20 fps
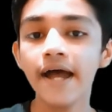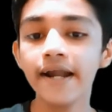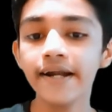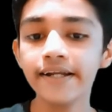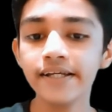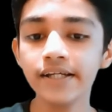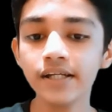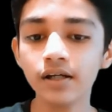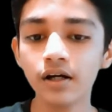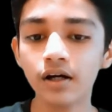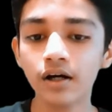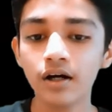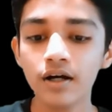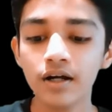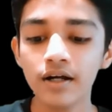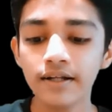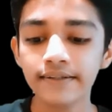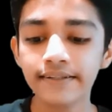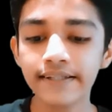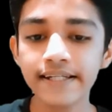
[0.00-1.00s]
And here,
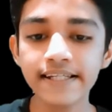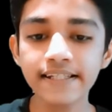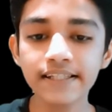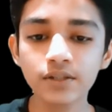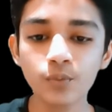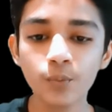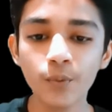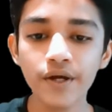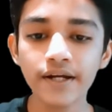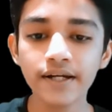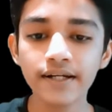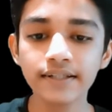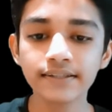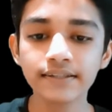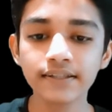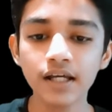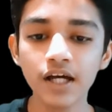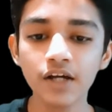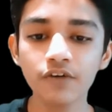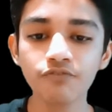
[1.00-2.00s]
three
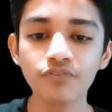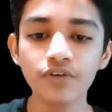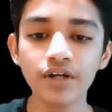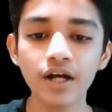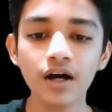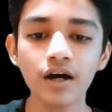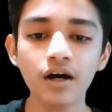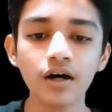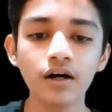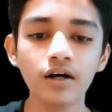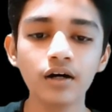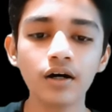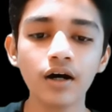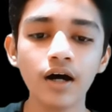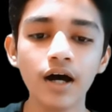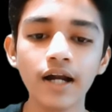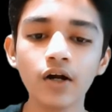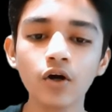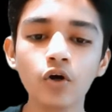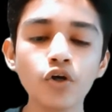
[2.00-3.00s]
squares are
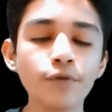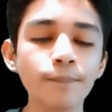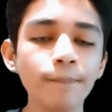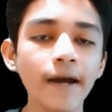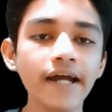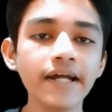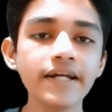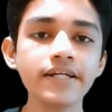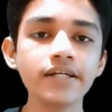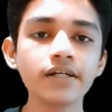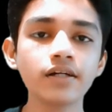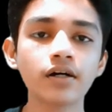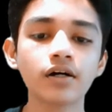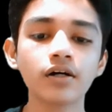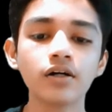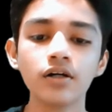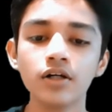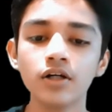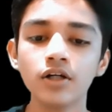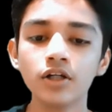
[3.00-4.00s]
occupied here.
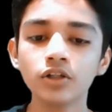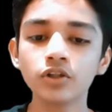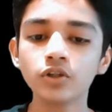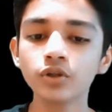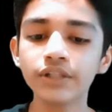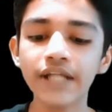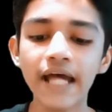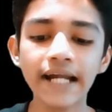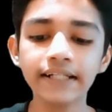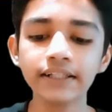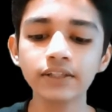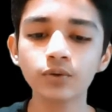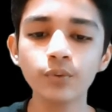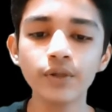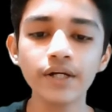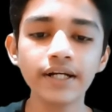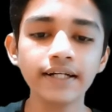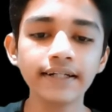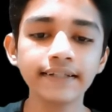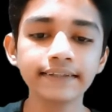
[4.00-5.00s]
So that
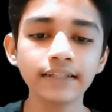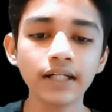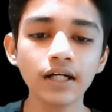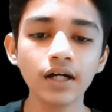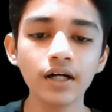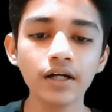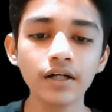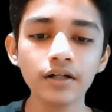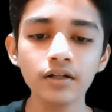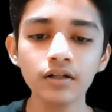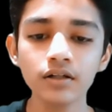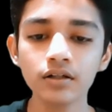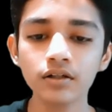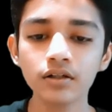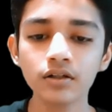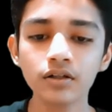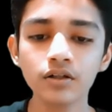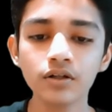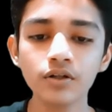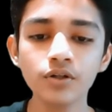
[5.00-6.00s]
squares are
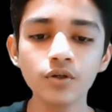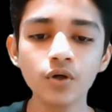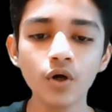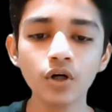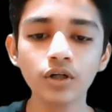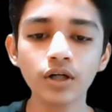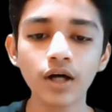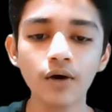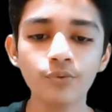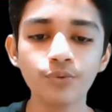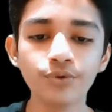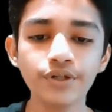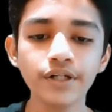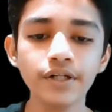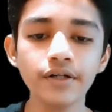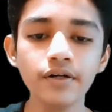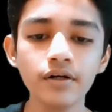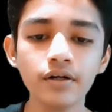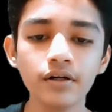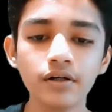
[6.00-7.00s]
not
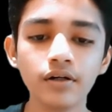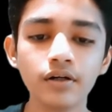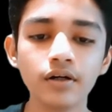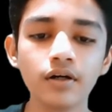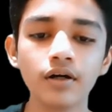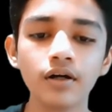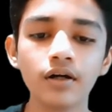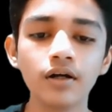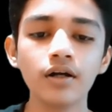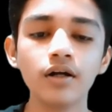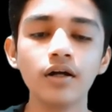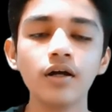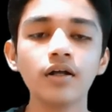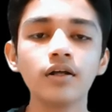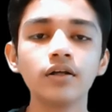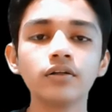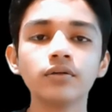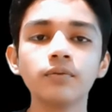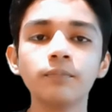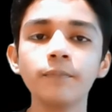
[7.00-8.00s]
counted
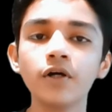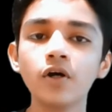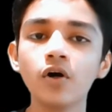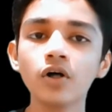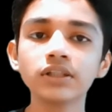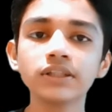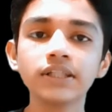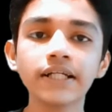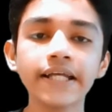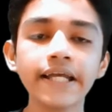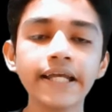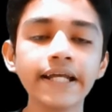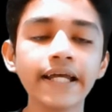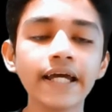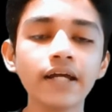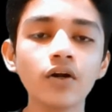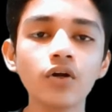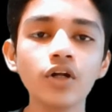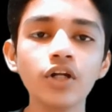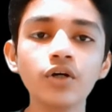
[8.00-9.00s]
because the king
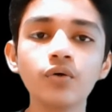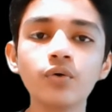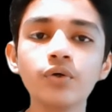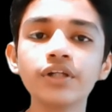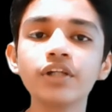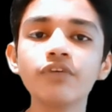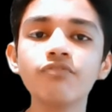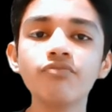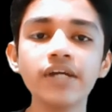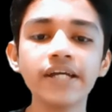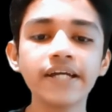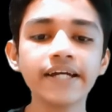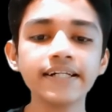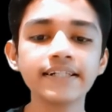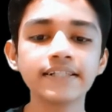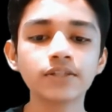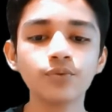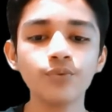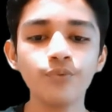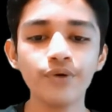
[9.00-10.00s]
can only go in the
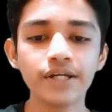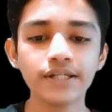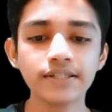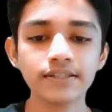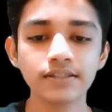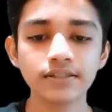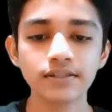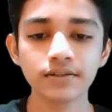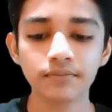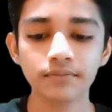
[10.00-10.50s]
vacant squares.